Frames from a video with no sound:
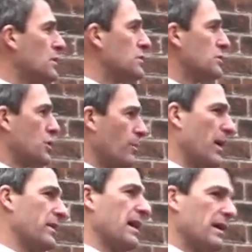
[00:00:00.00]
So
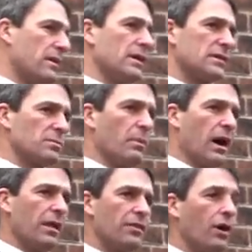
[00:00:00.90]
by the end of this
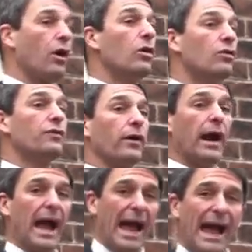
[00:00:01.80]
month, over
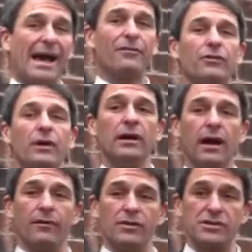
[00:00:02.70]
half
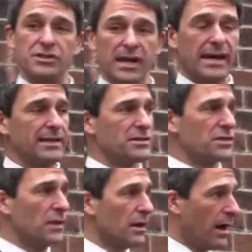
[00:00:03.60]
of the
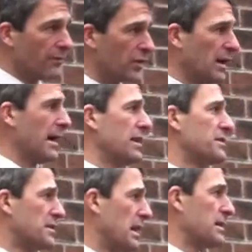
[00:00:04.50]
states of the
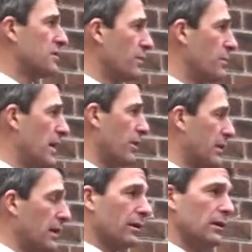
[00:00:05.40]
United States of
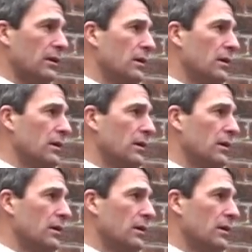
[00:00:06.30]
America